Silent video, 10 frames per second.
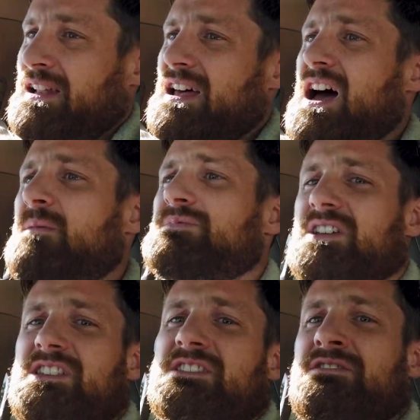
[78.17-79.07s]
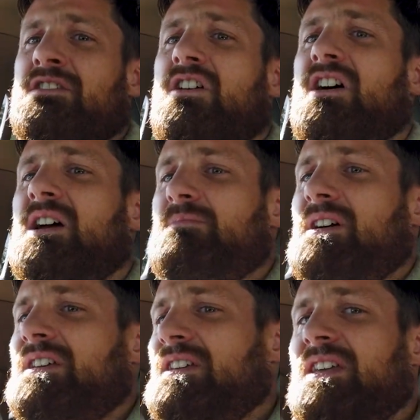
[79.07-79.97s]
alarms, as I have
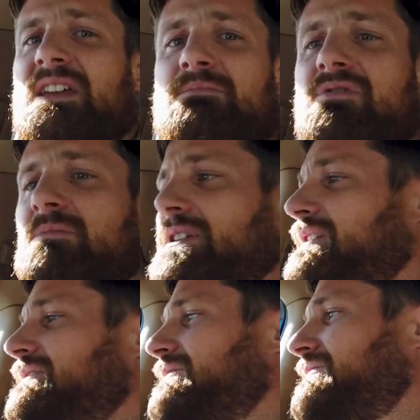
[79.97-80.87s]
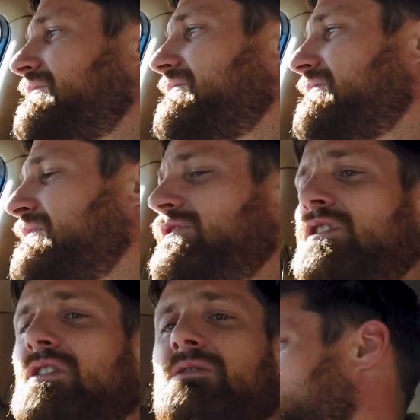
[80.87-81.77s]
my head probably not